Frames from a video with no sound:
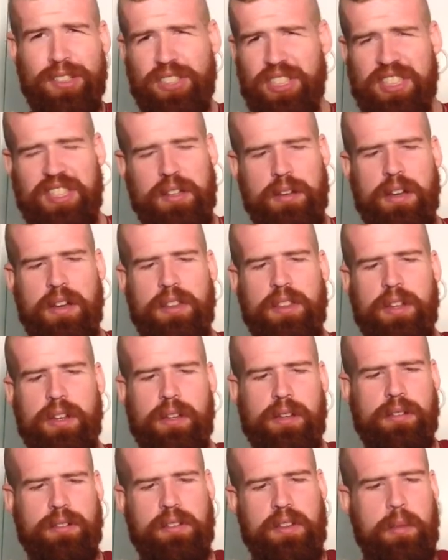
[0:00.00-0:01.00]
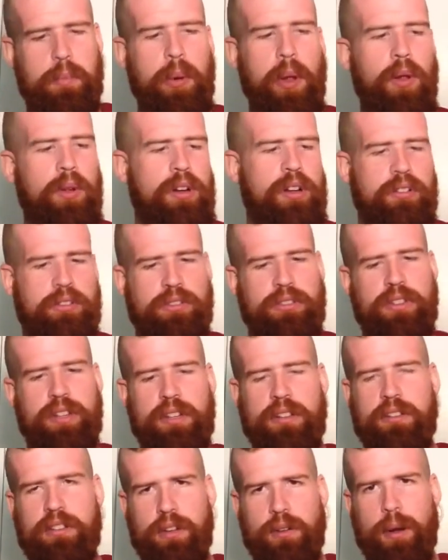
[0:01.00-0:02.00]
Just the bulk of
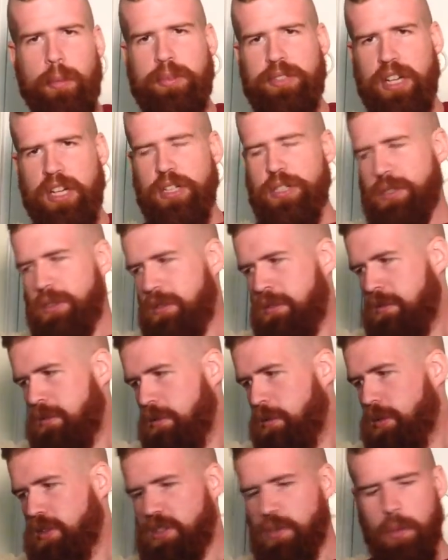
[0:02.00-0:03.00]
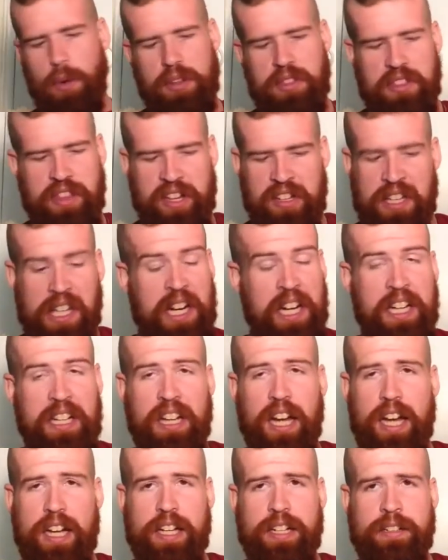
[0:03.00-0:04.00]
the grip section was the one thing that I
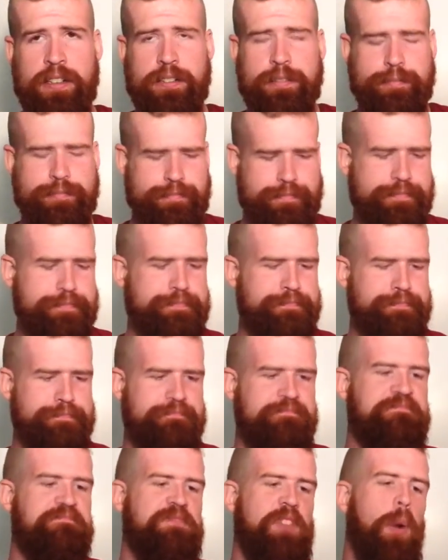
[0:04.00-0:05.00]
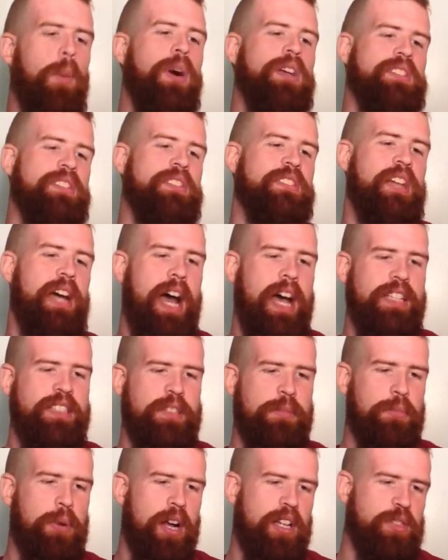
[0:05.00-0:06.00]
wasn't as
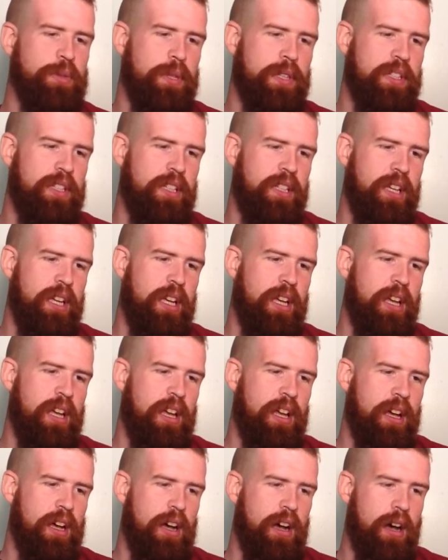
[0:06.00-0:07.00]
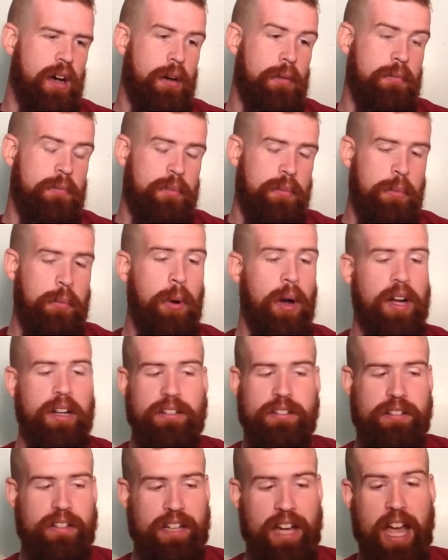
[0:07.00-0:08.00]
impressed with. But
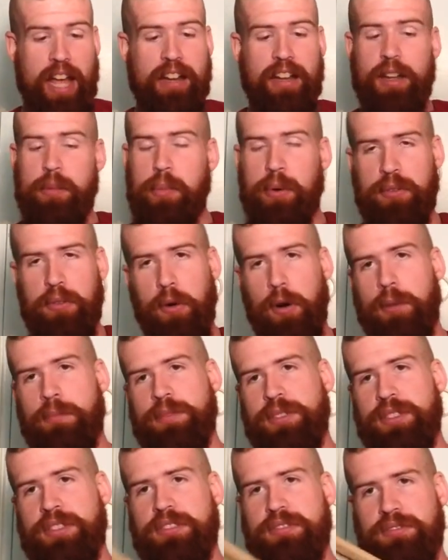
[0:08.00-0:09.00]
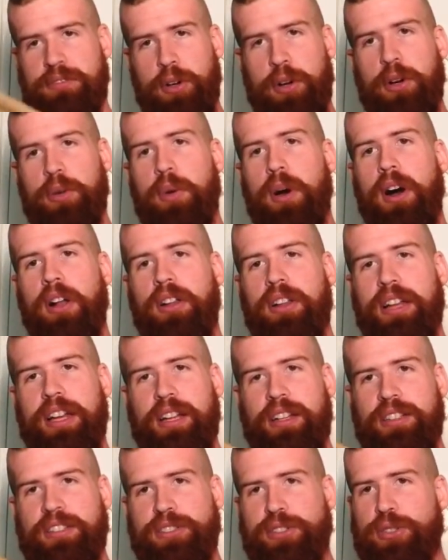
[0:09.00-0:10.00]
again, it performs very well.
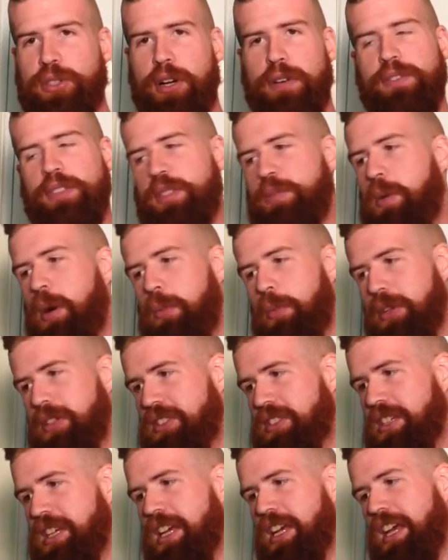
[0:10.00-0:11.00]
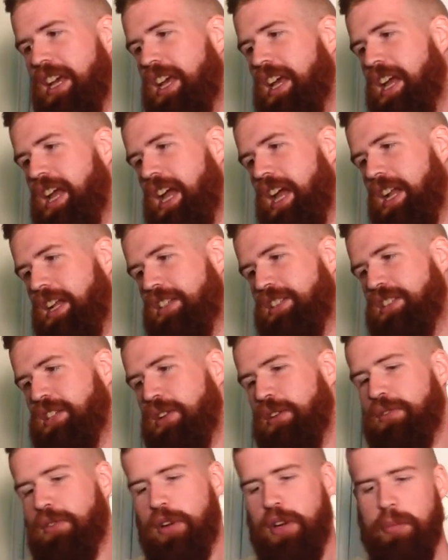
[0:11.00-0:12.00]
It serves its purpose, and it's still
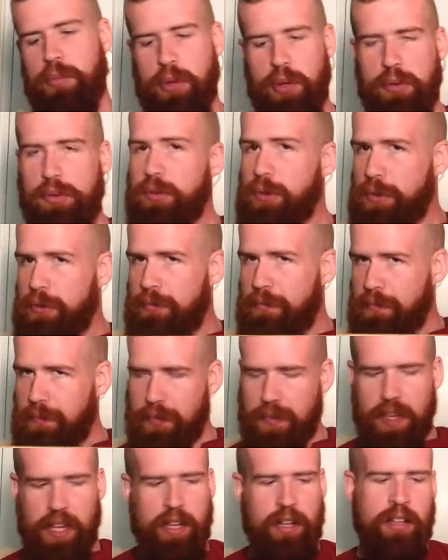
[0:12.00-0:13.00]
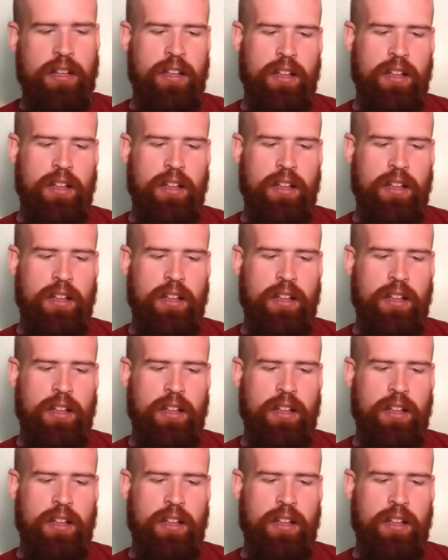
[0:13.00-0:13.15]
a very beautiful thing.